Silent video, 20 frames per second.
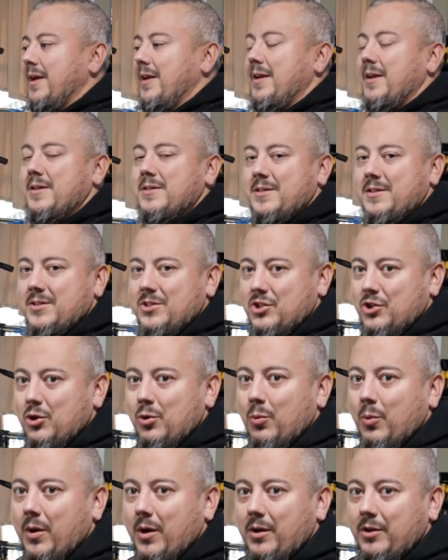doesn't suit
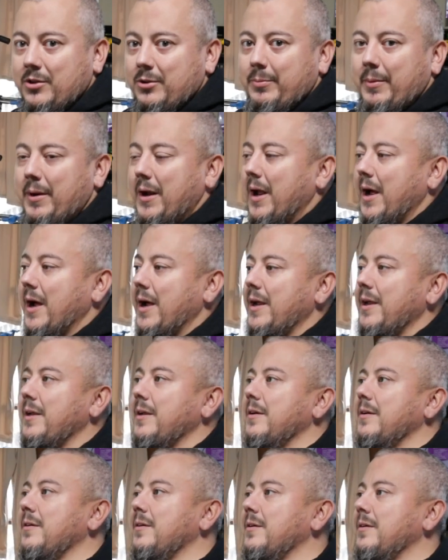well to my eye.
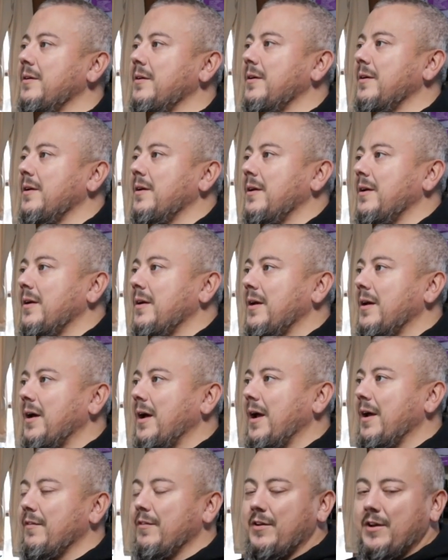I
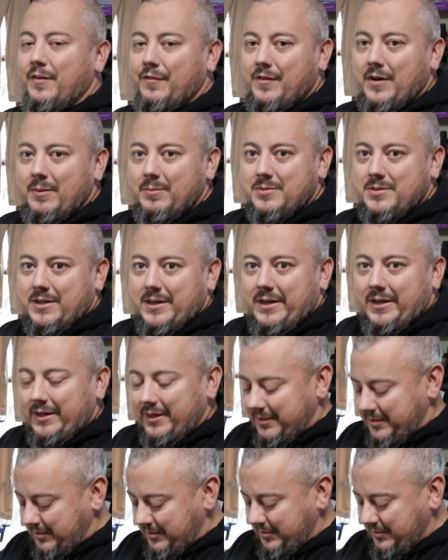have a tough time seeing
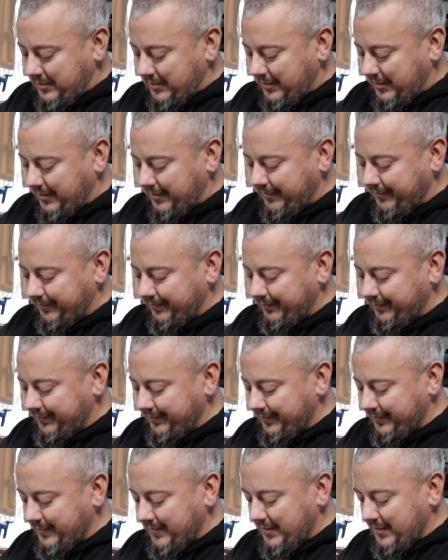it.
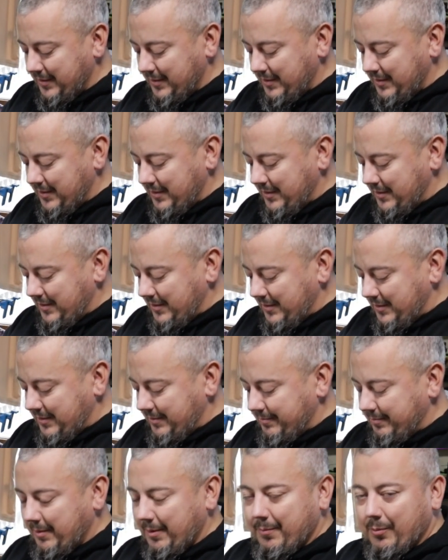
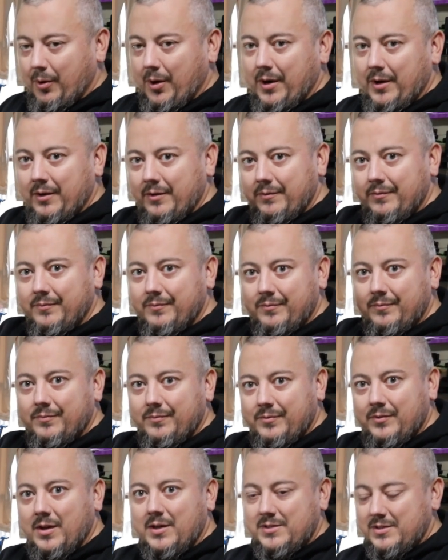My brain
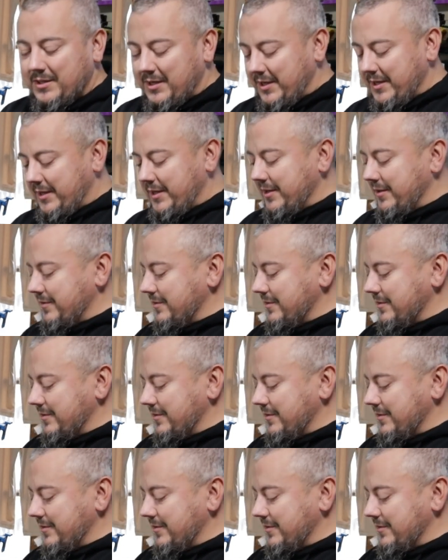doesn't like it.